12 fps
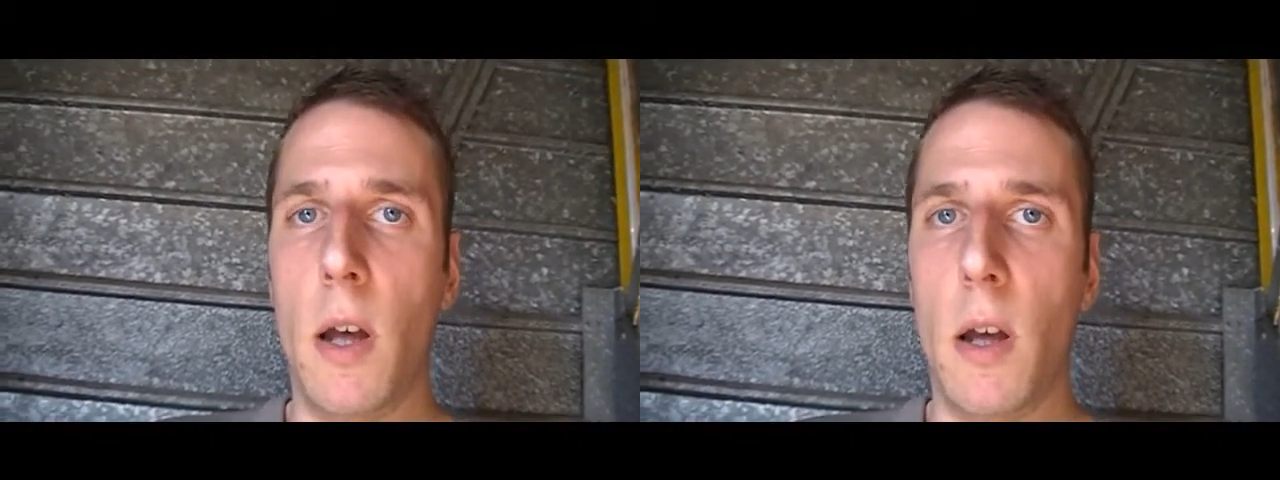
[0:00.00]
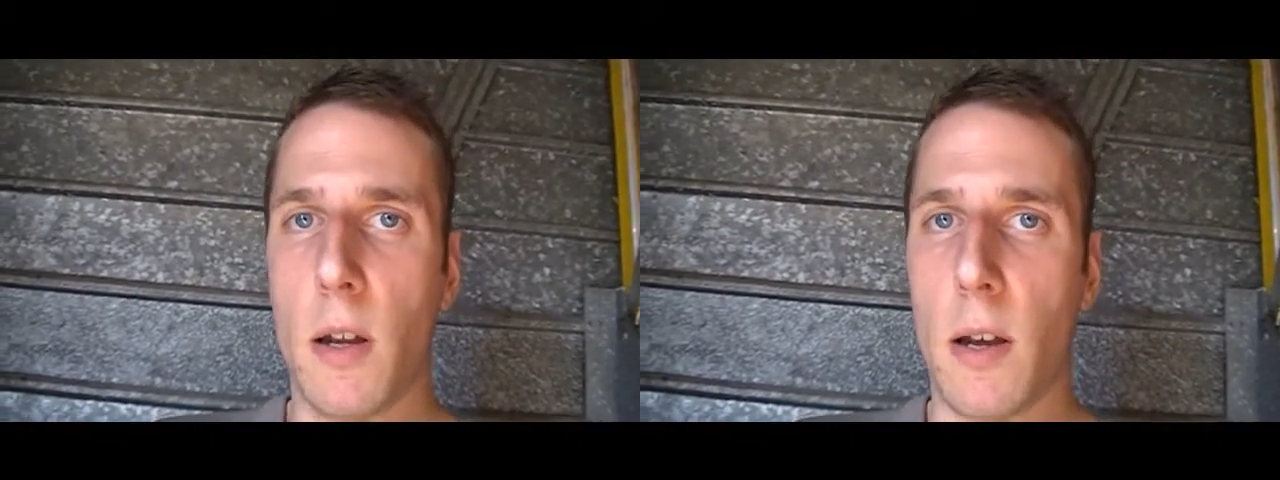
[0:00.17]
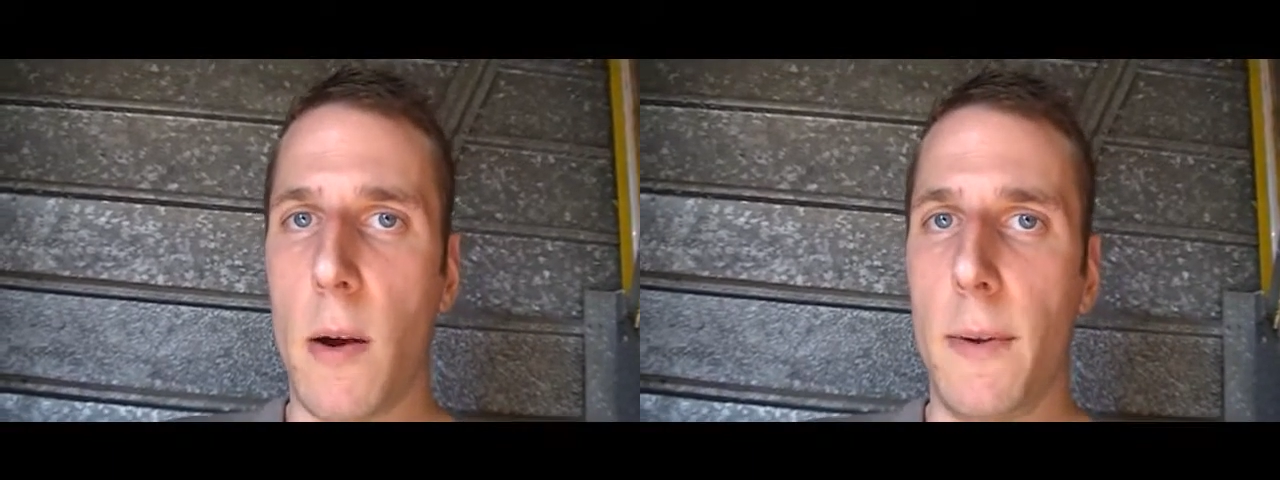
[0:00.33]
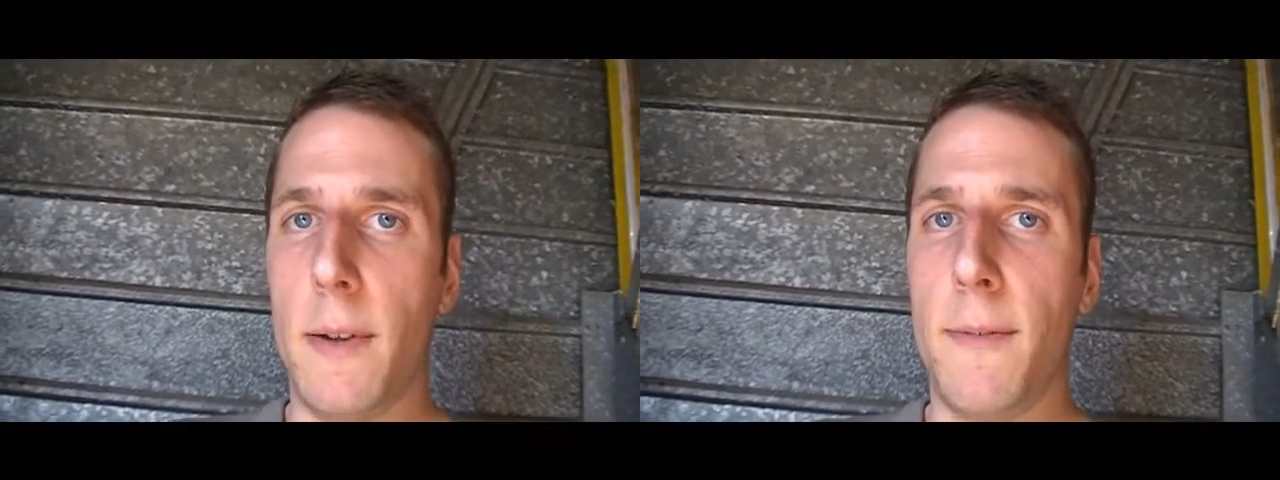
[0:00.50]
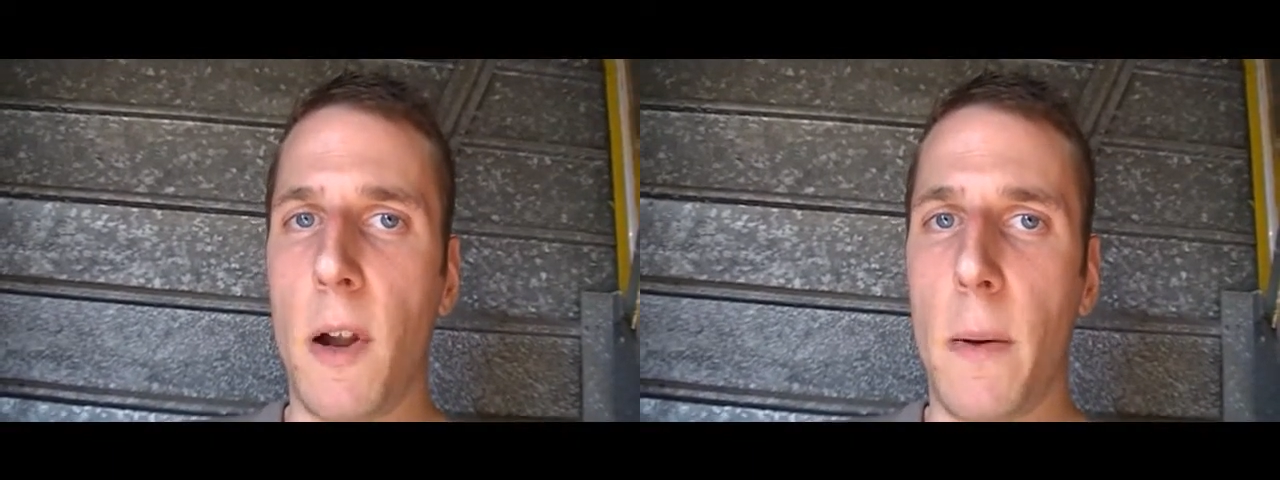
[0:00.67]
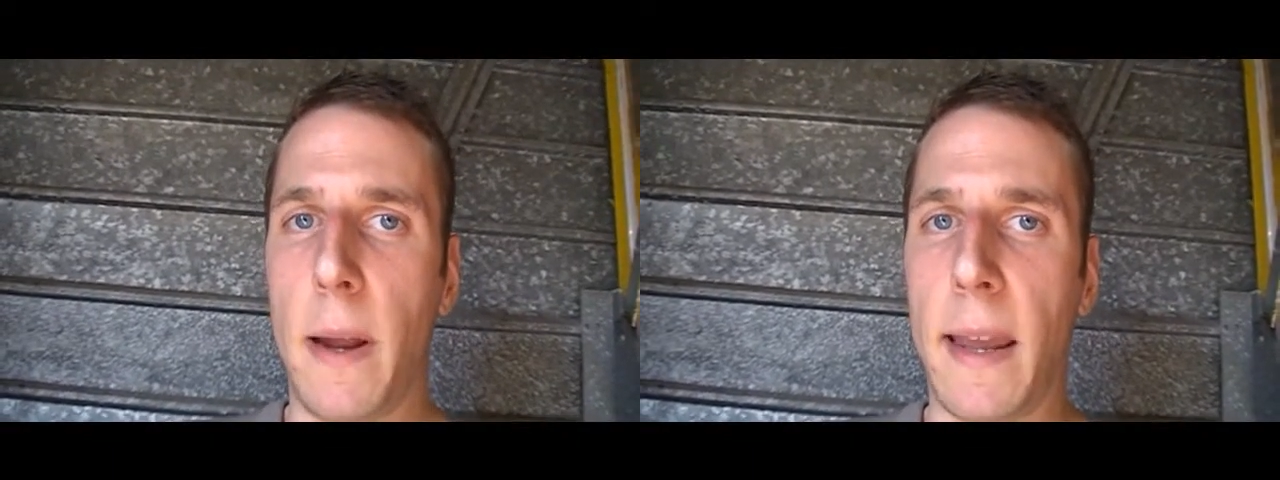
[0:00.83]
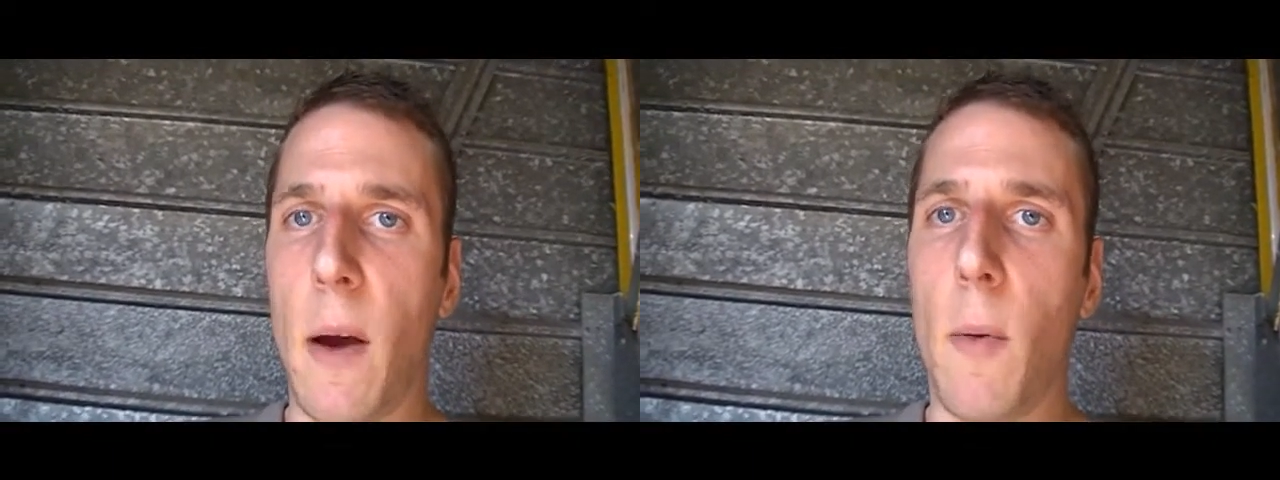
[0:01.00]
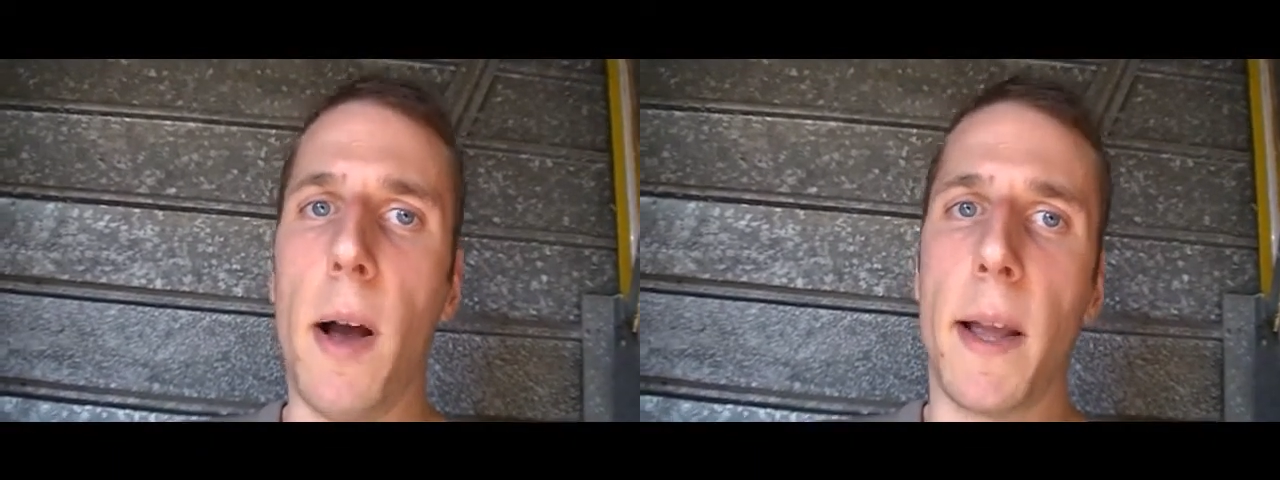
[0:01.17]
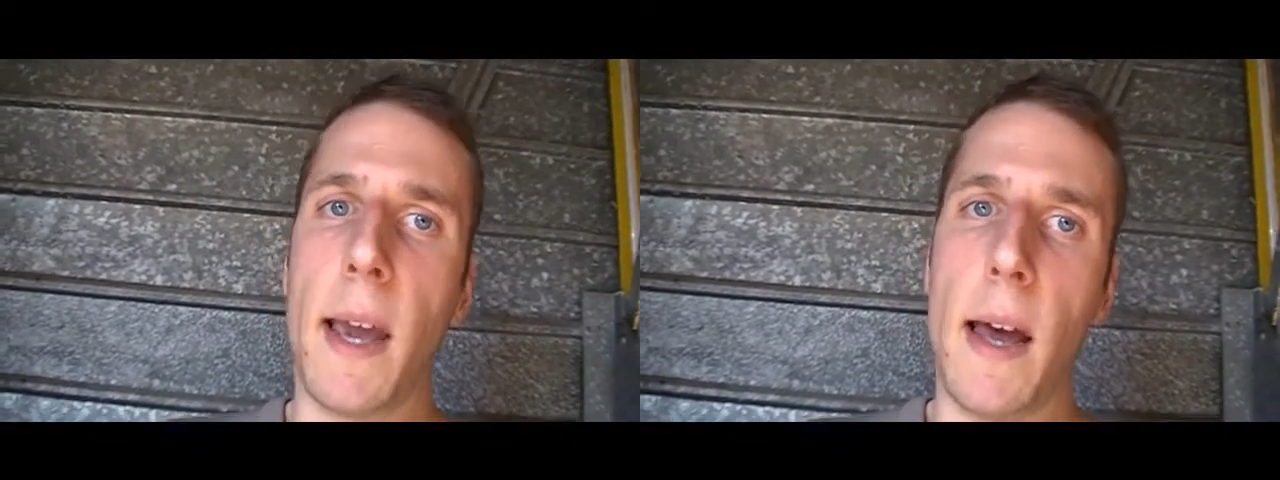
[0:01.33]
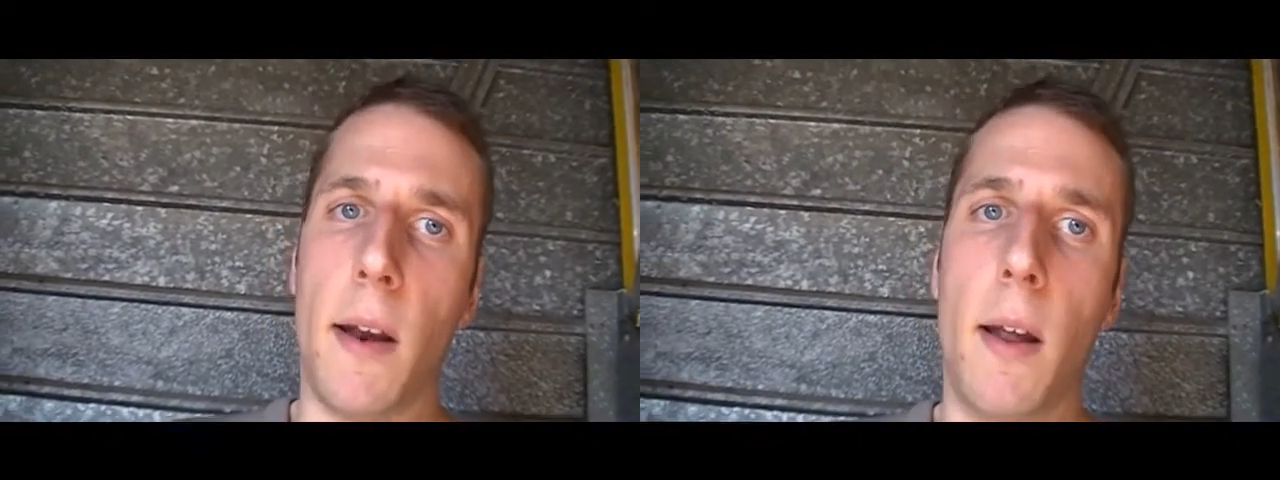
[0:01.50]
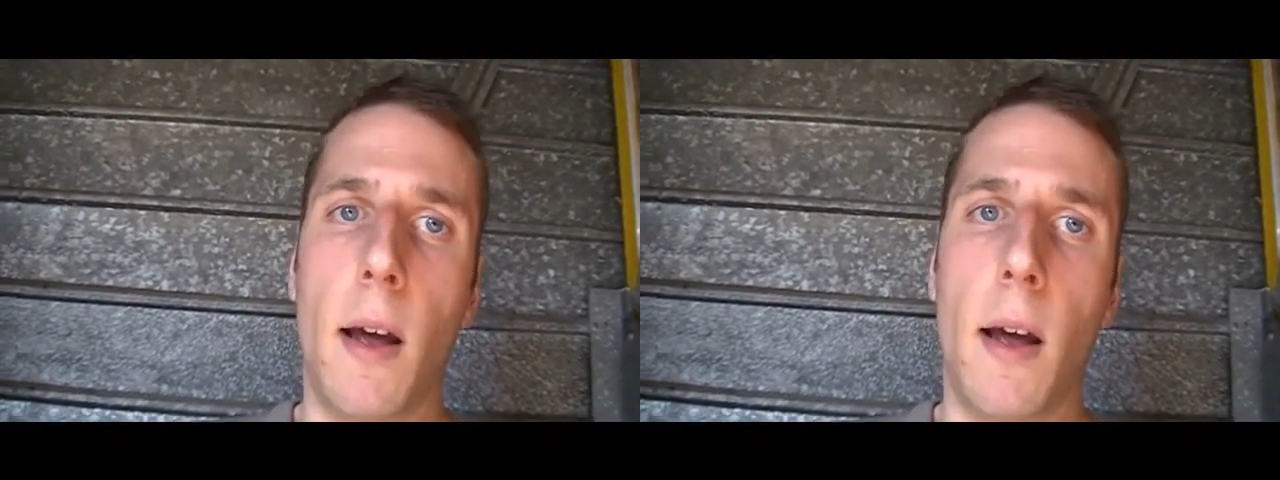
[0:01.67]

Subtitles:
go with the flow and get what I can.